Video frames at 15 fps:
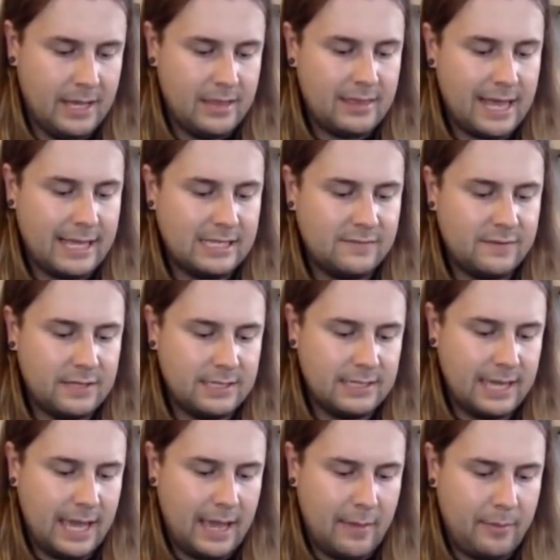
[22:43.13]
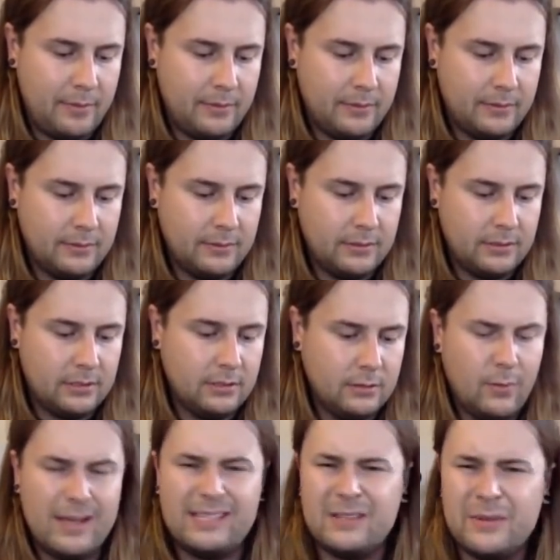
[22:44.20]
Thanks for the tip.
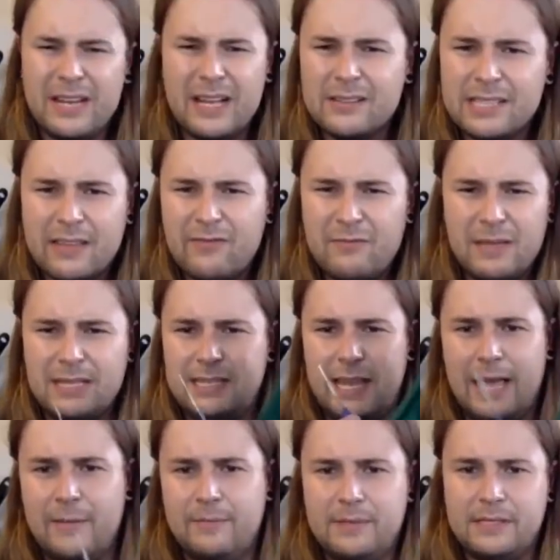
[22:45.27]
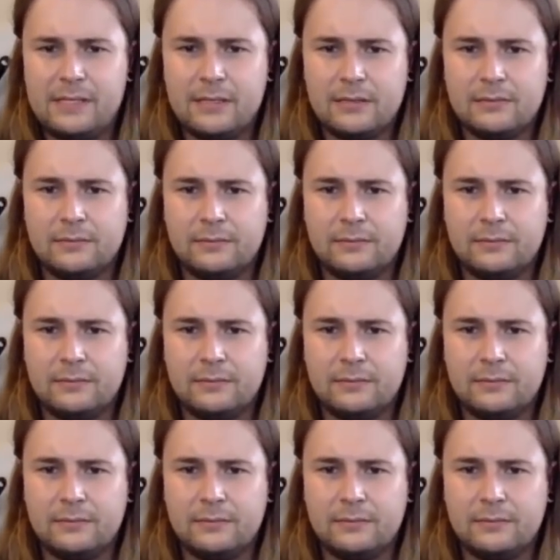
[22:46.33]
Why is no one else giving me tips?